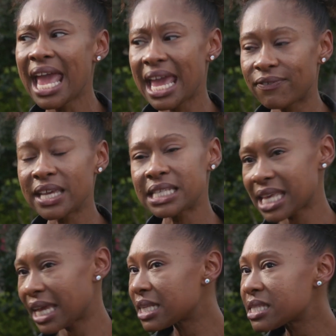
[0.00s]
If he's
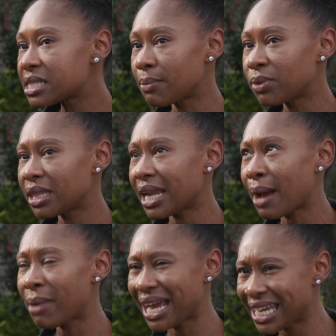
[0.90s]
saying this is something that
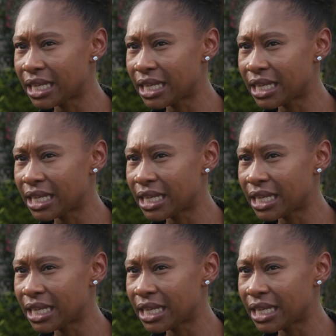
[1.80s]
I might